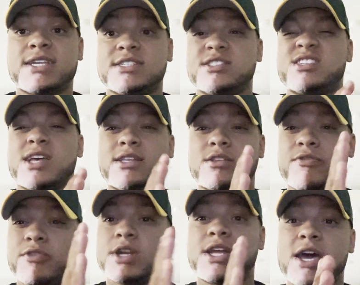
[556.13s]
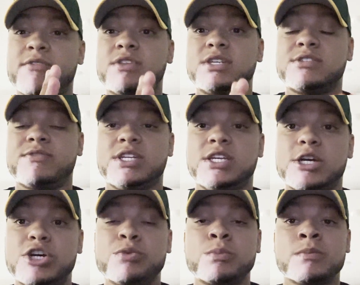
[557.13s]
since like the front half of this
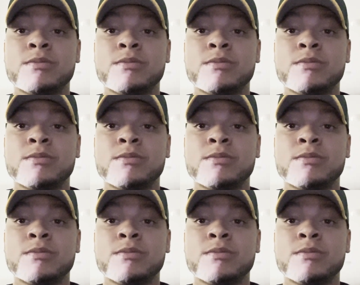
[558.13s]
video.